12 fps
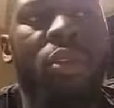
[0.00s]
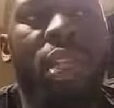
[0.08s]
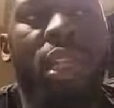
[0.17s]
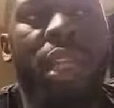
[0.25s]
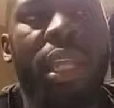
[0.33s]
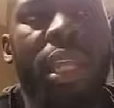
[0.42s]

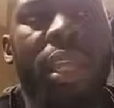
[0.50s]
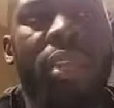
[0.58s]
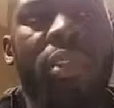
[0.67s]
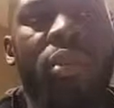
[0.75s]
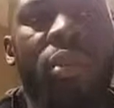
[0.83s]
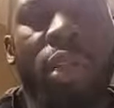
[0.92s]
you're going to
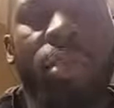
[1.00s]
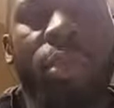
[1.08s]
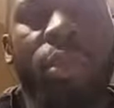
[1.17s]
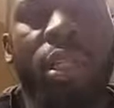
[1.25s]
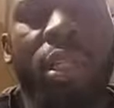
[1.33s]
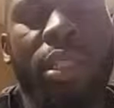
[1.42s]
let your
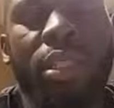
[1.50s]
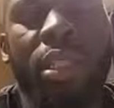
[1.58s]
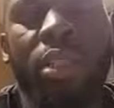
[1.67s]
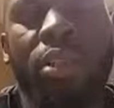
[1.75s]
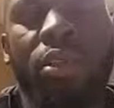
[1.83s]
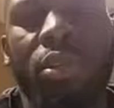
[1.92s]
#1
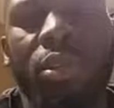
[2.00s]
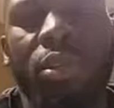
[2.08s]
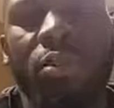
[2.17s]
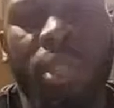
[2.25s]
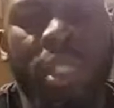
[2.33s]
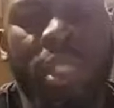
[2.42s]

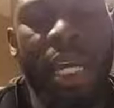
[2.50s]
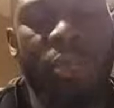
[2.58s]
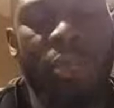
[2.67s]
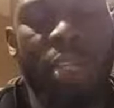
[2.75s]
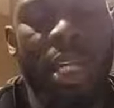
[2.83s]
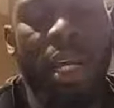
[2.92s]
contender a
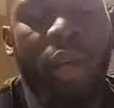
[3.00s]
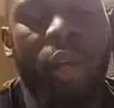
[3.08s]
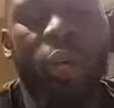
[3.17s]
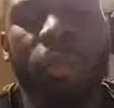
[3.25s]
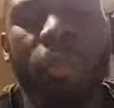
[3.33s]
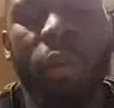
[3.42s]
title
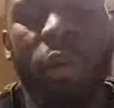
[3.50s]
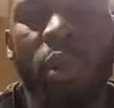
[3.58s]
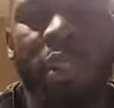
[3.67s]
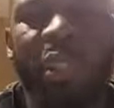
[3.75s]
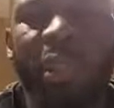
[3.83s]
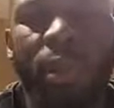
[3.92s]
shot go to
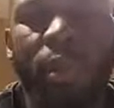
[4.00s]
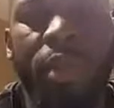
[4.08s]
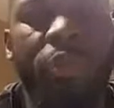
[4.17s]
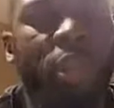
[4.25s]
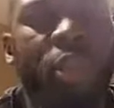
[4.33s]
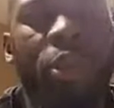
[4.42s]
Poland.
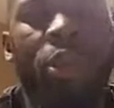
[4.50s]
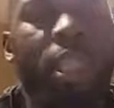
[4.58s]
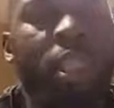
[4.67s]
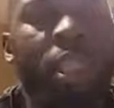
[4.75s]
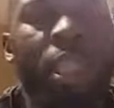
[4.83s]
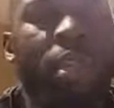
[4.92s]
And we know
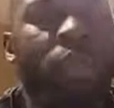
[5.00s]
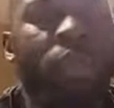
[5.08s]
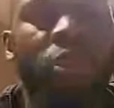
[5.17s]
that in